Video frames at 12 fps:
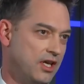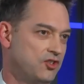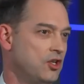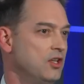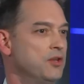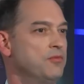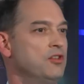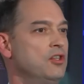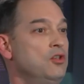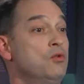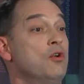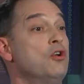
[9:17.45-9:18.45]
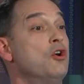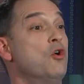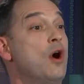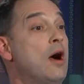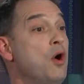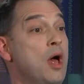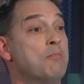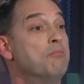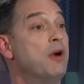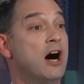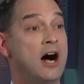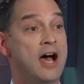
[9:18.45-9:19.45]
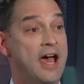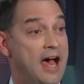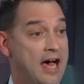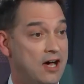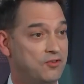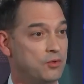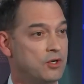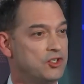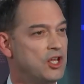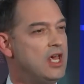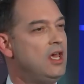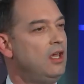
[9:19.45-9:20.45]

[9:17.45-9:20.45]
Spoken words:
It's not something that you can go out and buy afterwards.